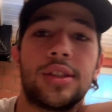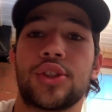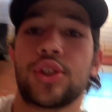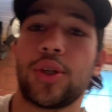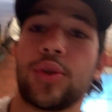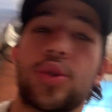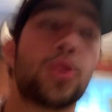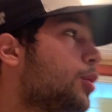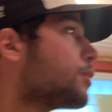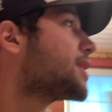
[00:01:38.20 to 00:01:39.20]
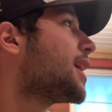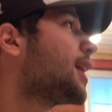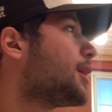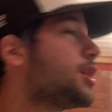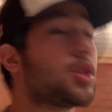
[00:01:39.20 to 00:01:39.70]
So Storm is
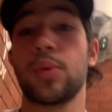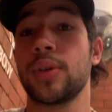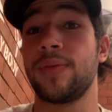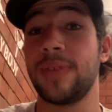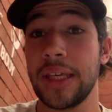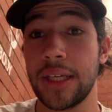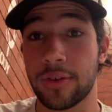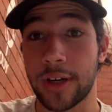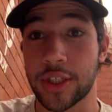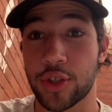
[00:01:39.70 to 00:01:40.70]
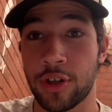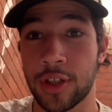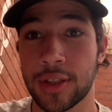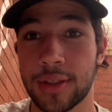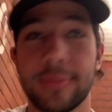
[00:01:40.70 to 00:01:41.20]
taking me to a vegan restaurant.